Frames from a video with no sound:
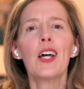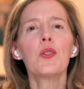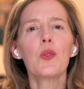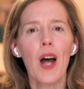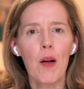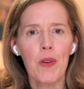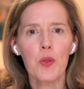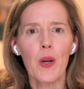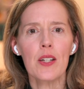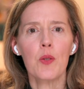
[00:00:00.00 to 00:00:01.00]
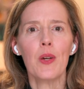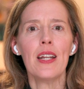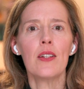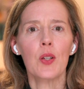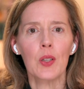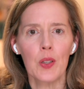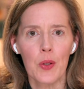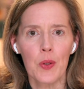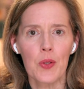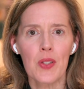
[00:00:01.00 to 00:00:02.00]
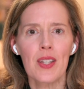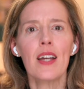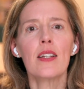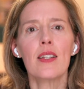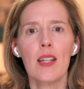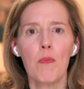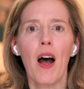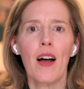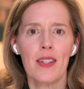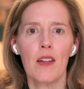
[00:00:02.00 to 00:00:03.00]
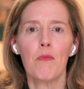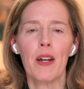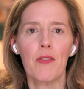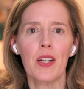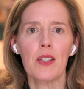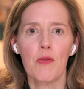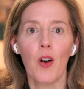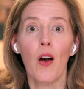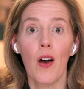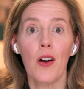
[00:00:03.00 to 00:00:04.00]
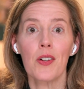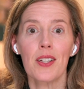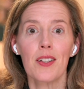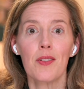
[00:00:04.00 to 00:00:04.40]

So, how much weight do we need to lose to see positive benefits for our heart?